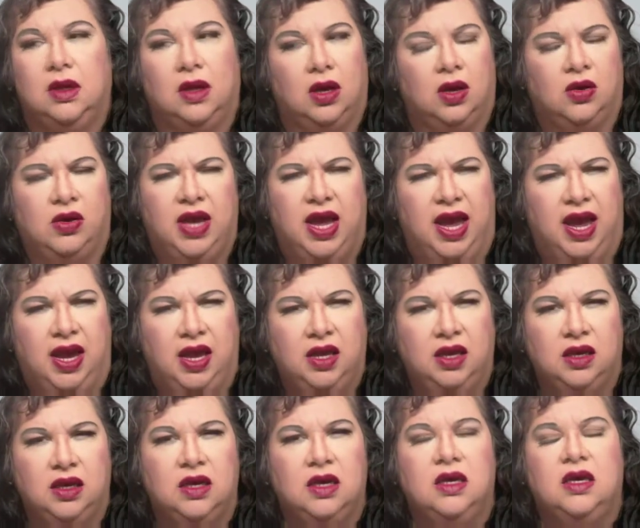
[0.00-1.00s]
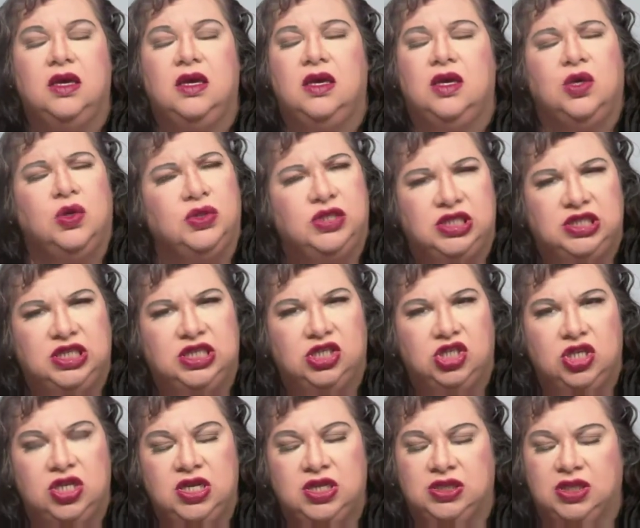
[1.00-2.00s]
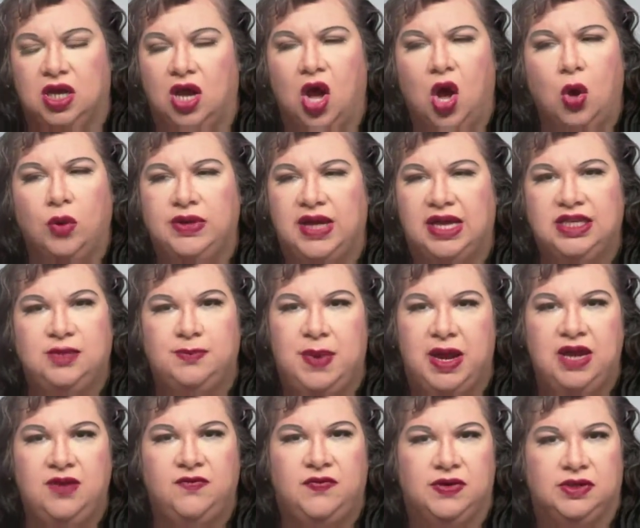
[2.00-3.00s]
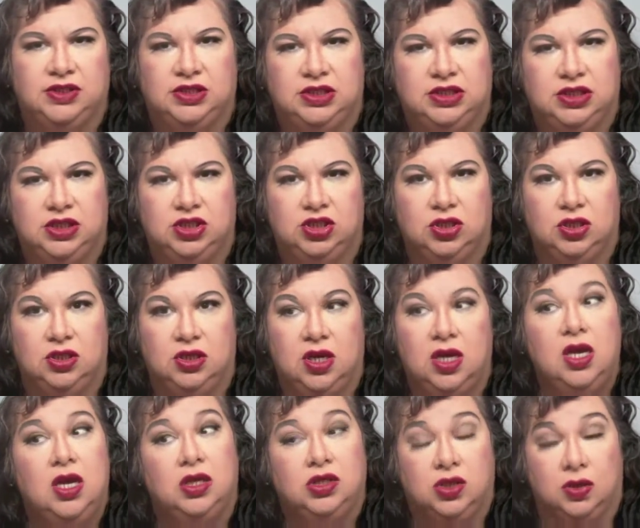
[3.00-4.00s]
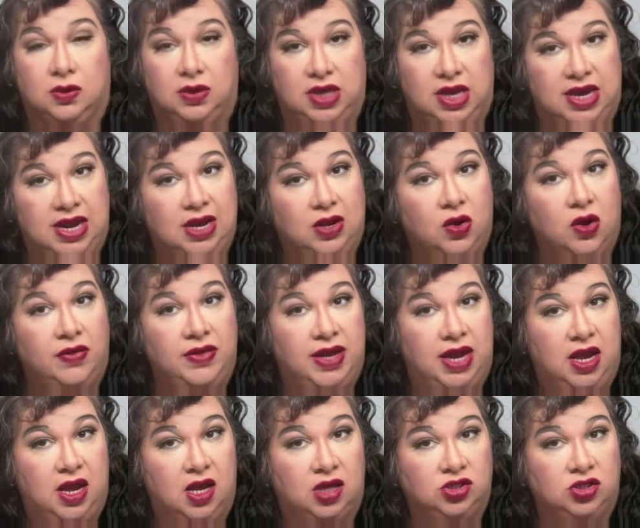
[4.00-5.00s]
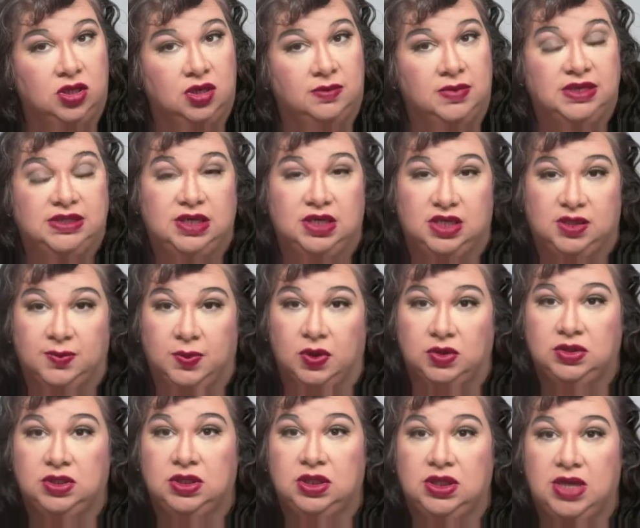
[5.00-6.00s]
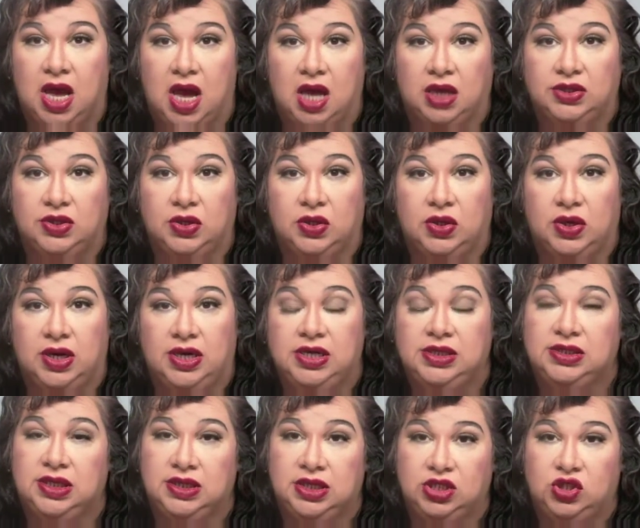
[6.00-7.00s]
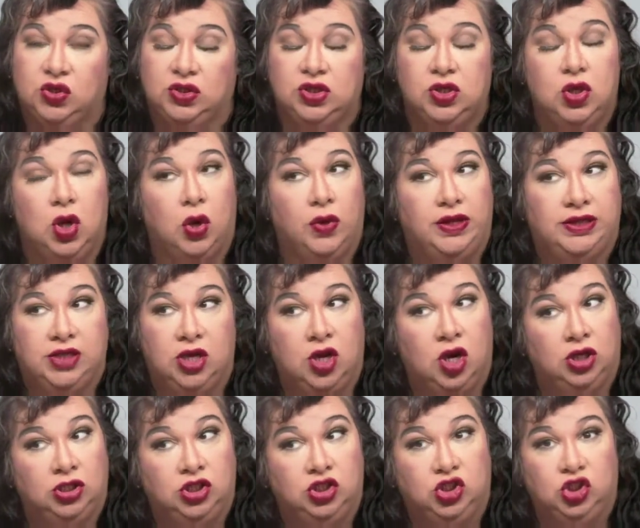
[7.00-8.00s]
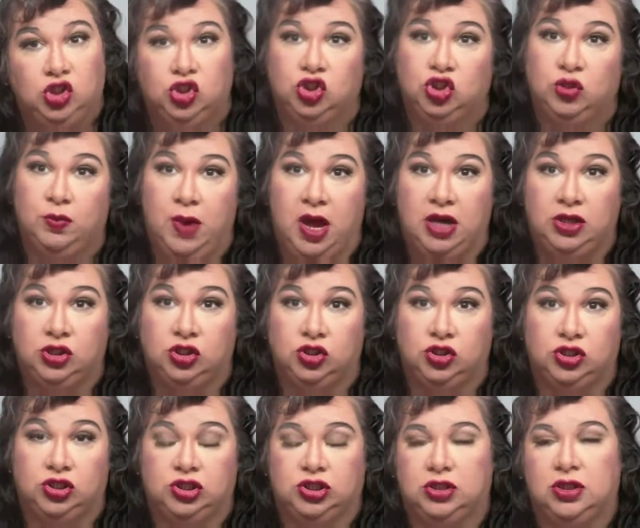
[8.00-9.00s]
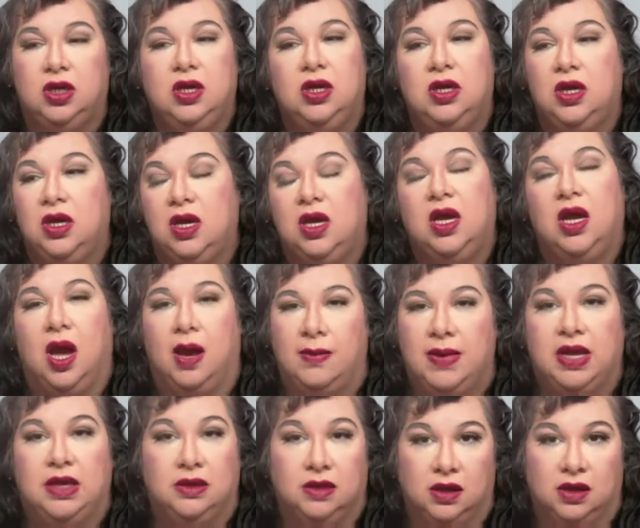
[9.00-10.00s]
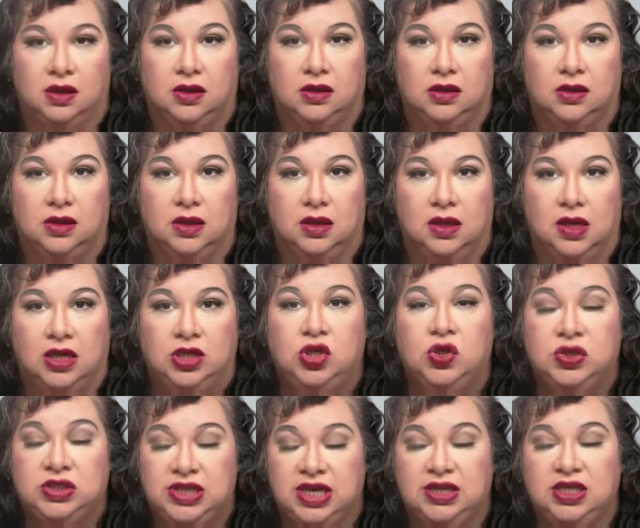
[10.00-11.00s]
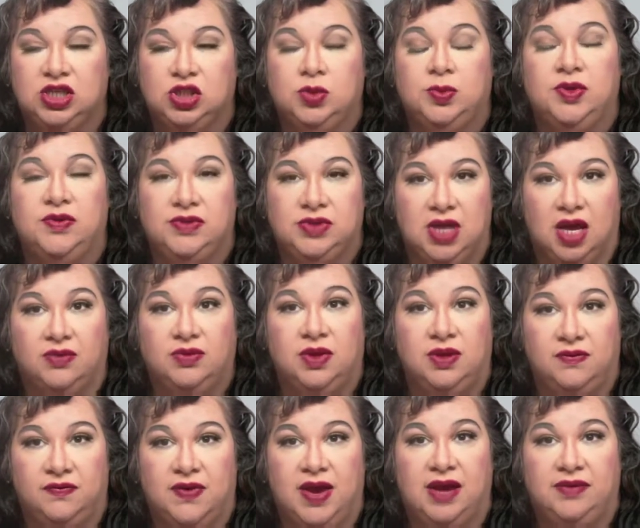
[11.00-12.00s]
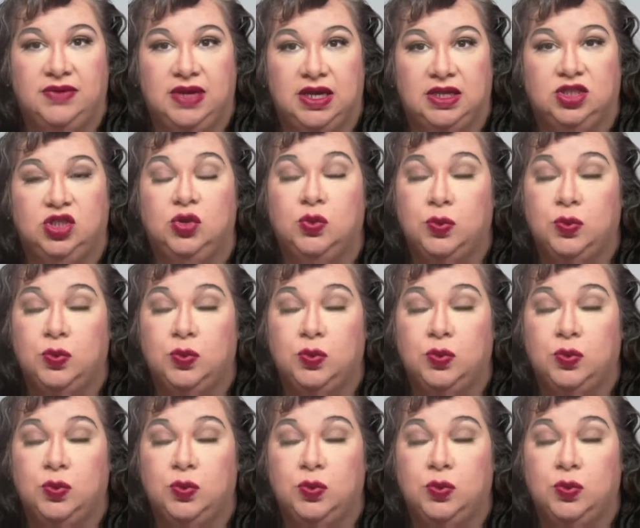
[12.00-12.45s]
Okay. Whose decision is it? Oh, that's Bainfield's decision. So again, I called the 800 number. I said, I spoke to the doctor, and he said no, that's not our decision. It's the manager's decision. I'm like, look, you said this will be resolved within 5 days.